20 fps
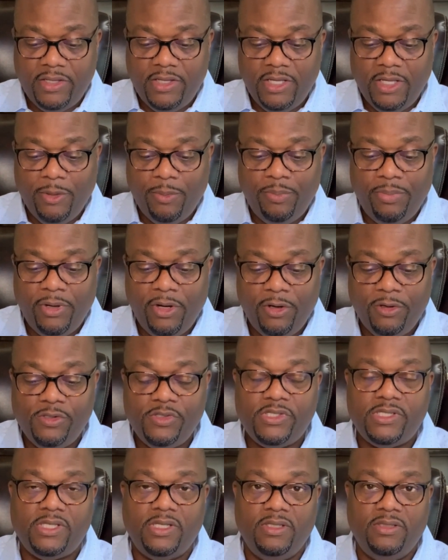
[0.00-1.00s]
the
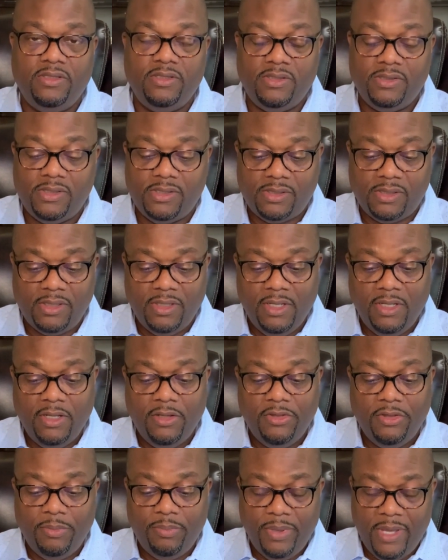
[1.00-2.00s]
persons,
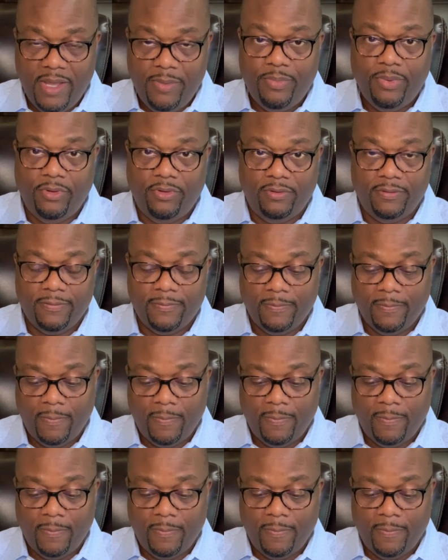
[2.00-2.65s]
the people,